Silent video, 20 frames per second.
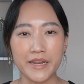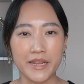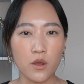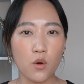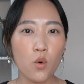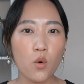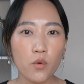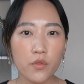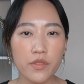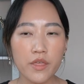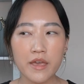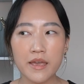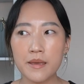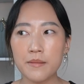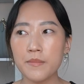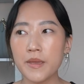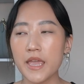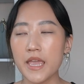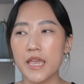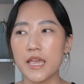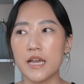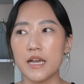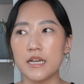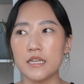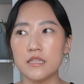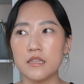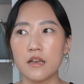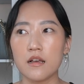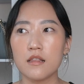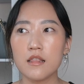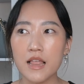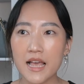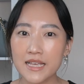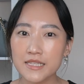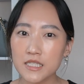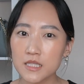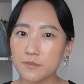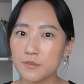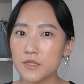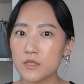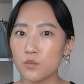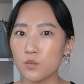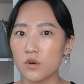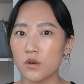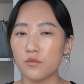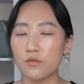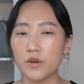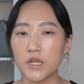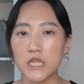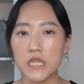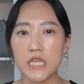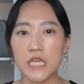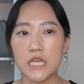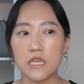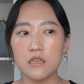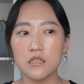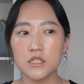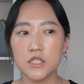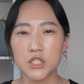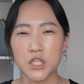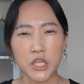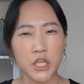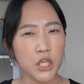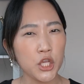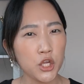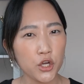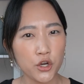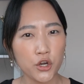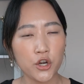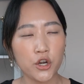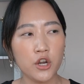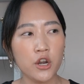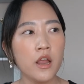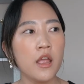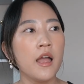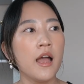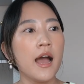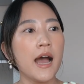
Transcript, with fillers: I hold them and the clasps were really secure.